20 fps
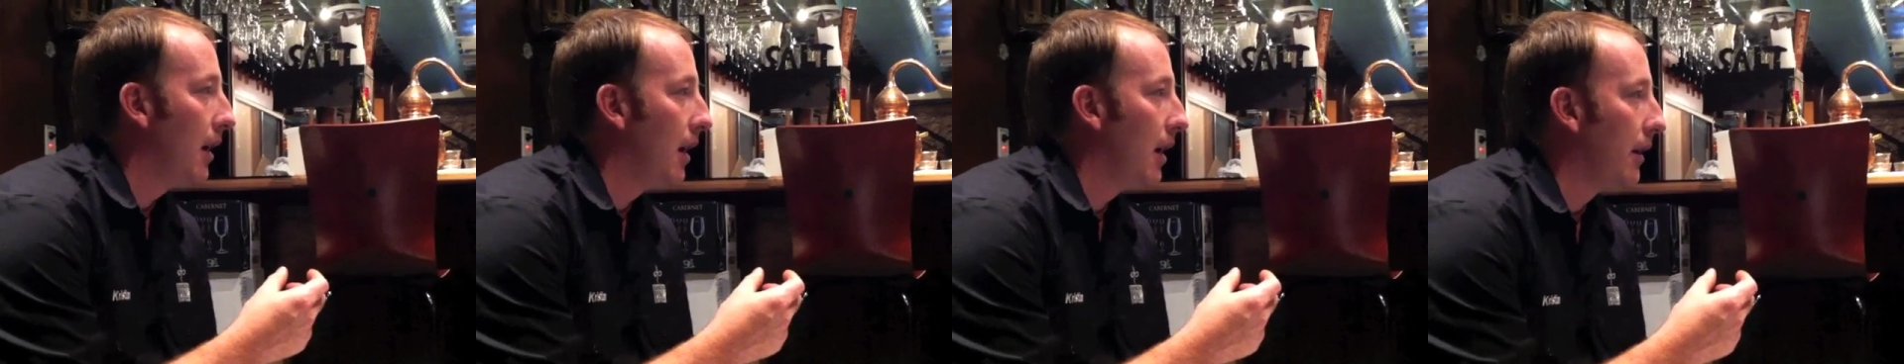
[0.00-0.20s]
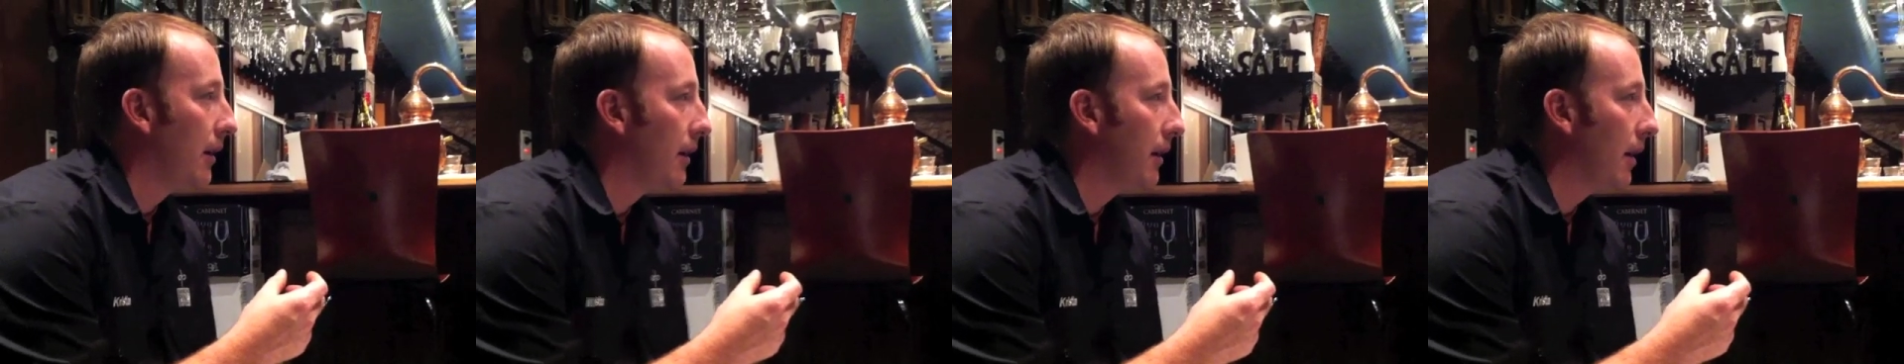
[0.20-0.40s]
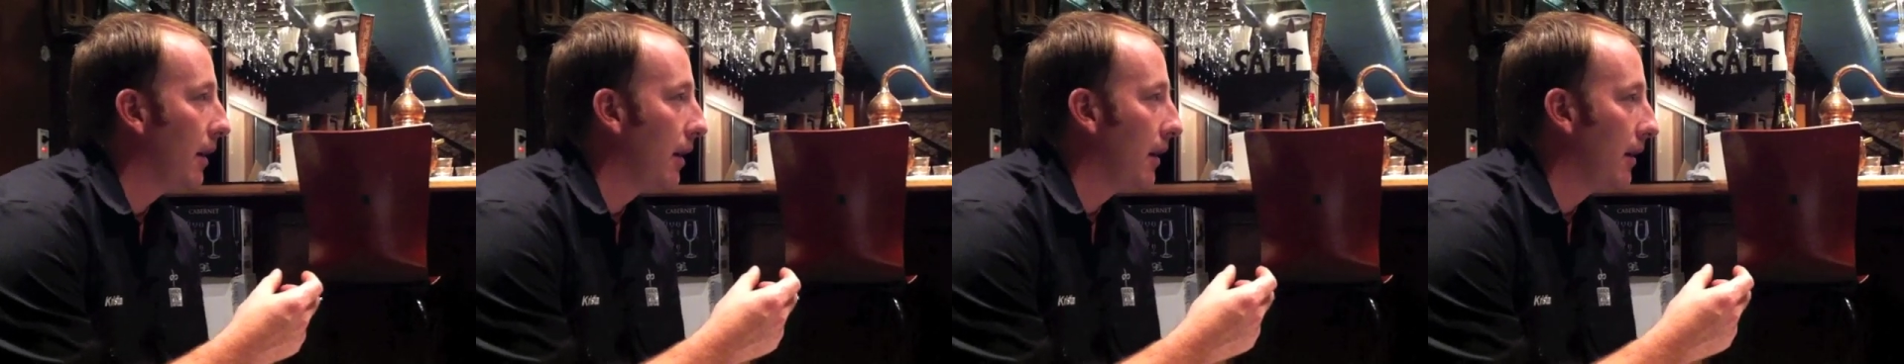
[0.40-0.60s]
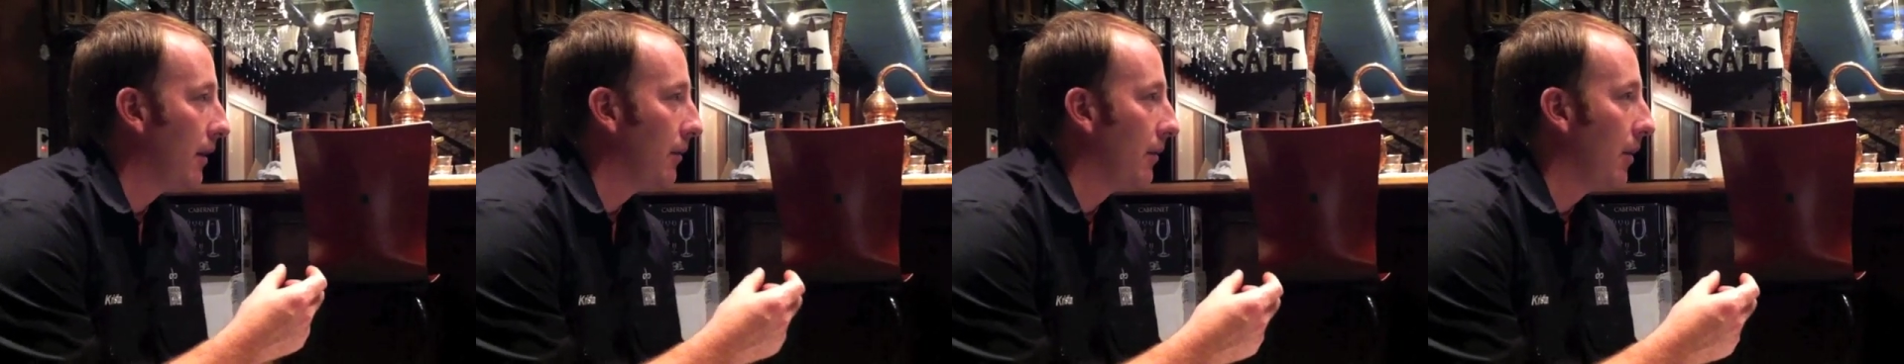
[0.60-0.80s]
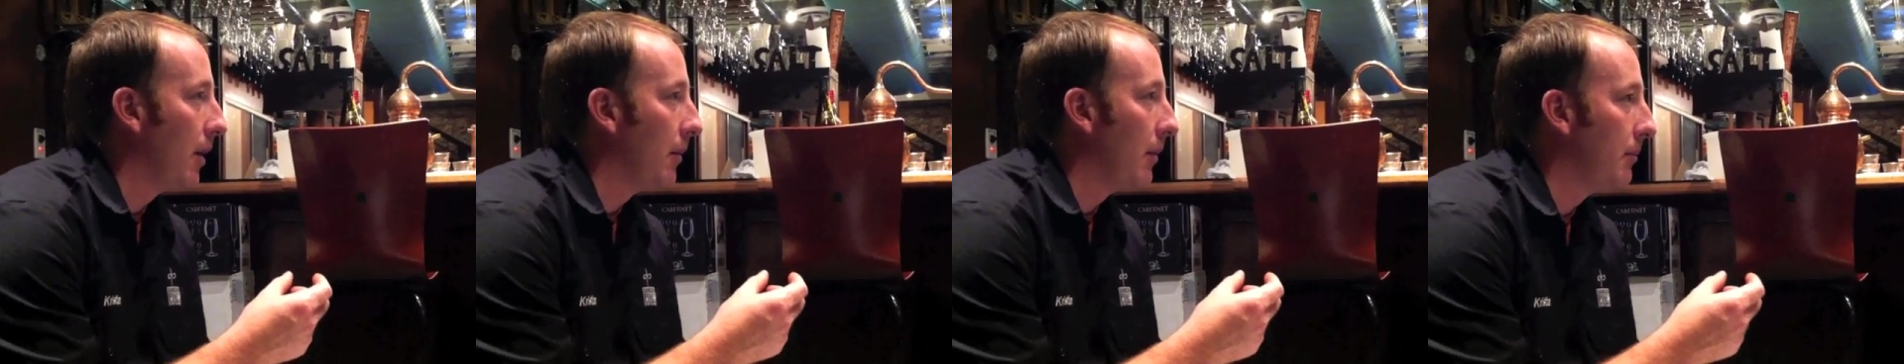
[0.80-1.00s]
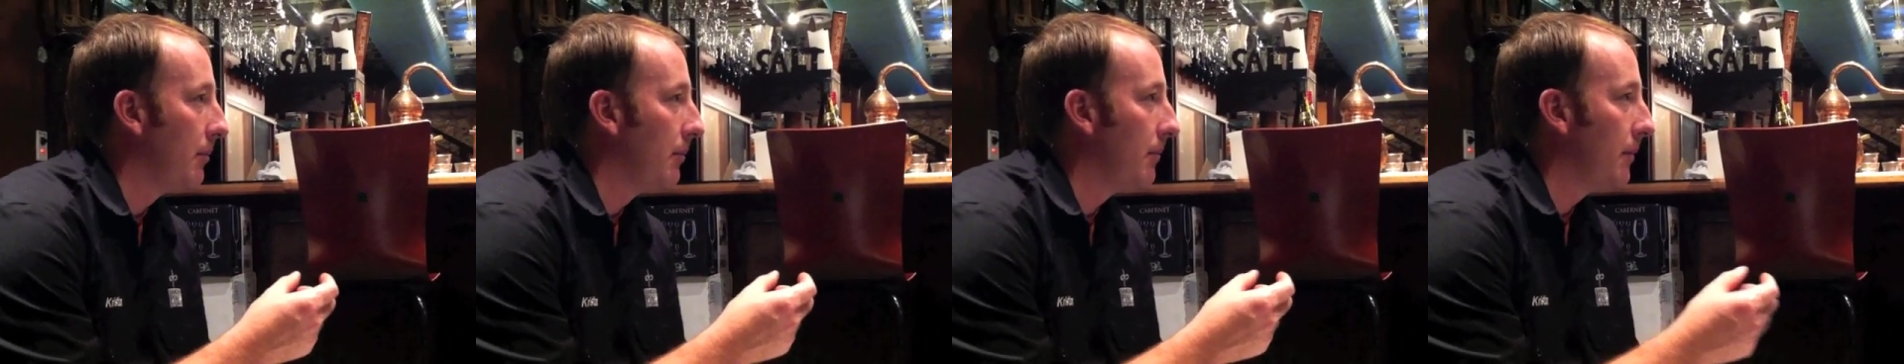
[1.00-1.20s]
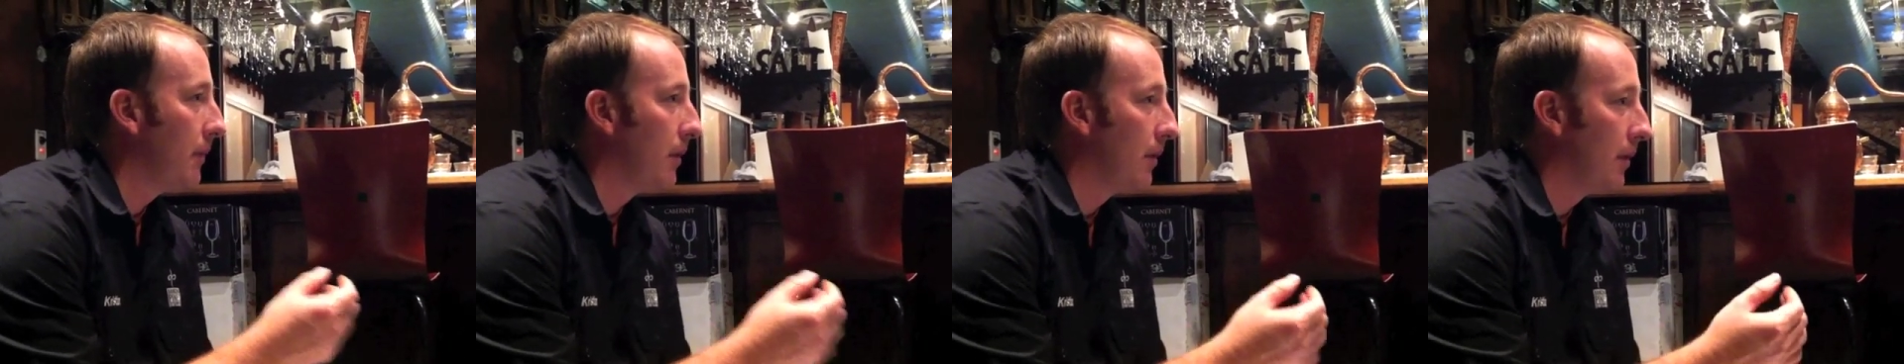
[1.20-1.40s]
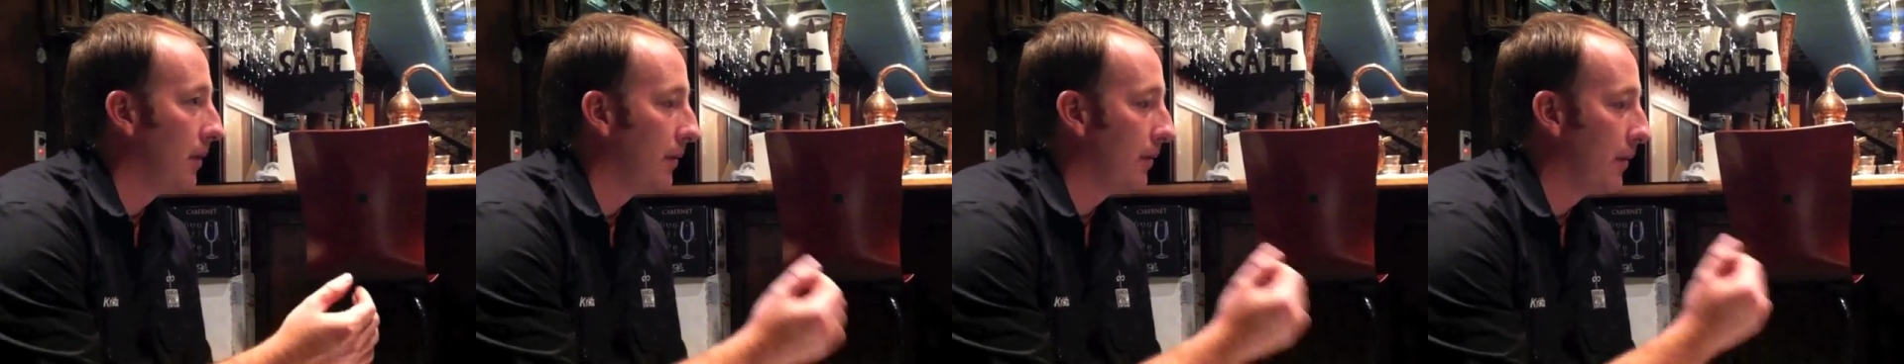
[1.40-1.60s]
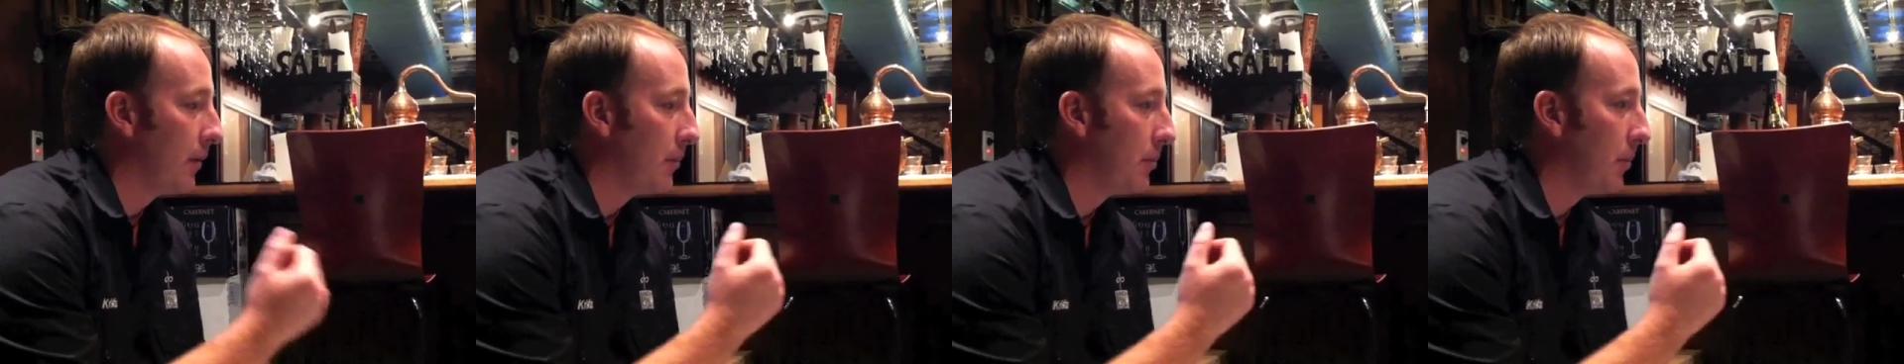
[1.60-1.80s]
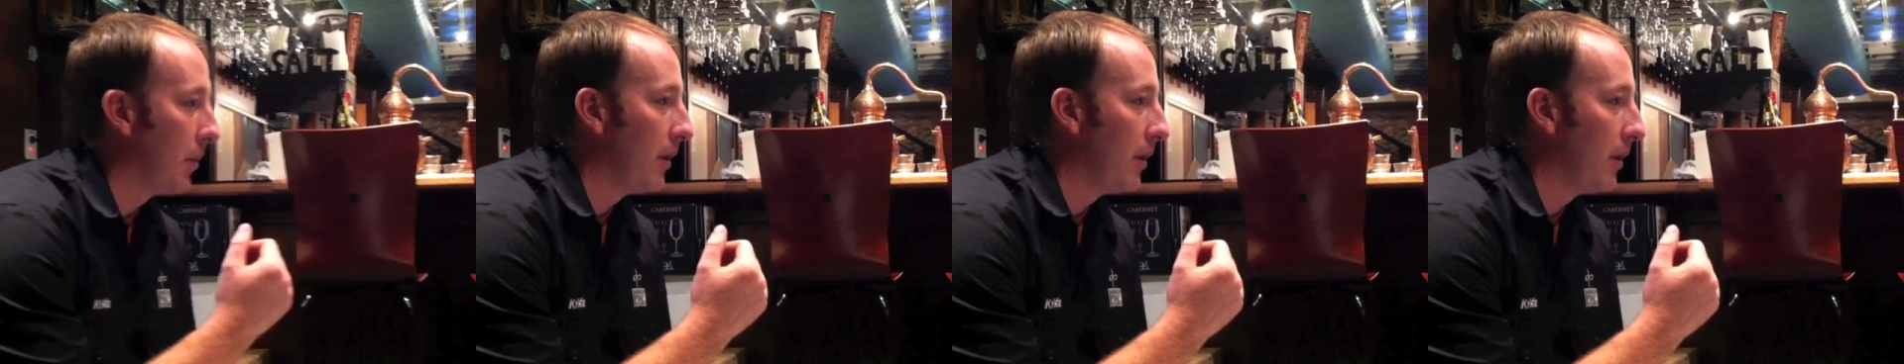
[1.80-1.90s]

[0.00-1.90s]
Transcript: on the rum, or the first